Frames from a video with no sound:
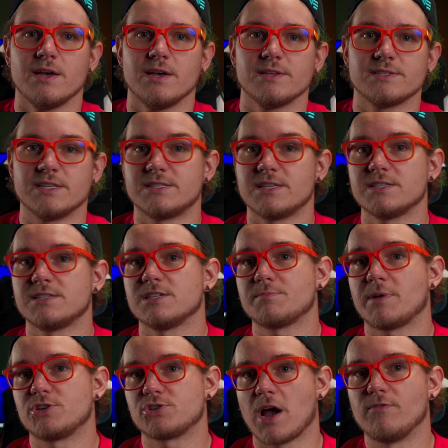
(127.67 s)
Since this is
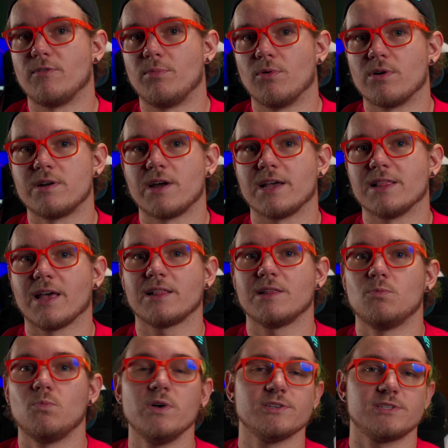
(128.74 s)
my travel board, I likely
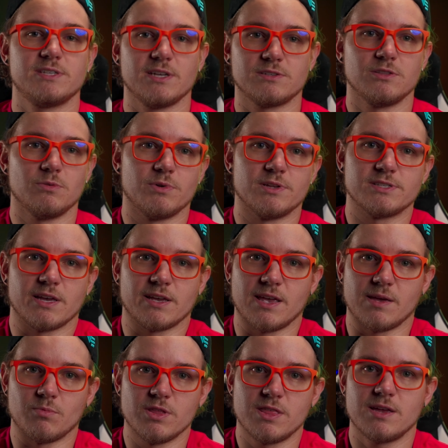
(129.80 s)
will stick to the ones that
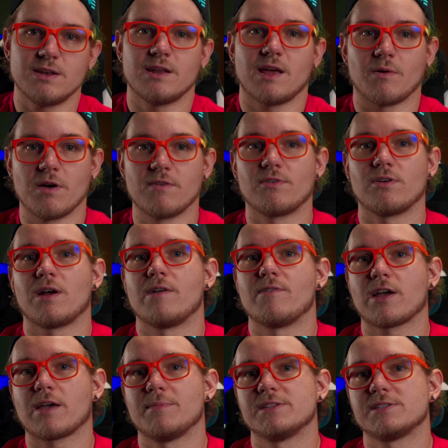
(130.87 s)
came with it. However, I
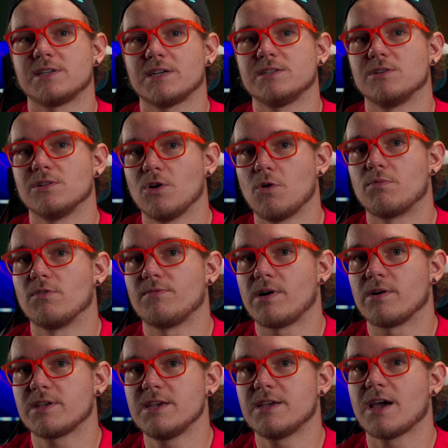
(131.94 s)
recommend sticking to low-profile
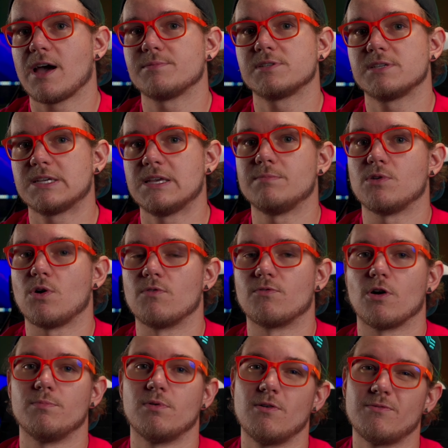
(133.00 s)
keycaps to keep the
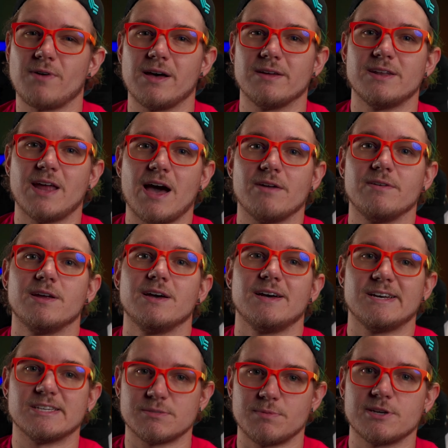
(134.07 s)
overall profile down,
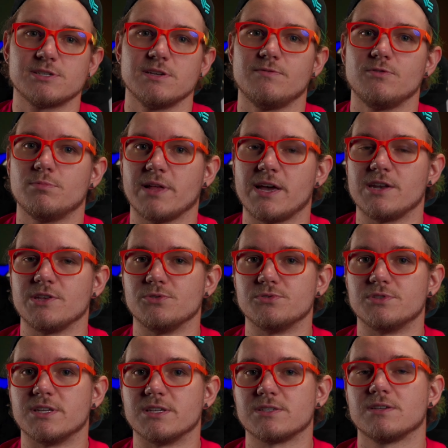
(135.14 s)
especially if you plan to use
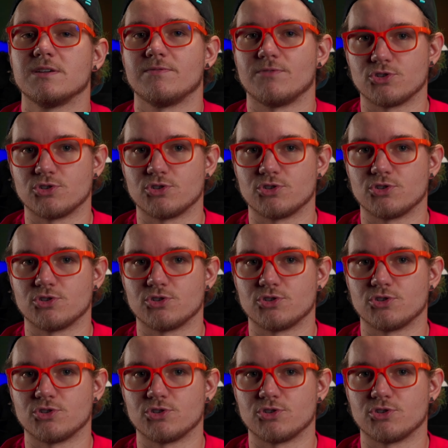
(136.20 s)
this for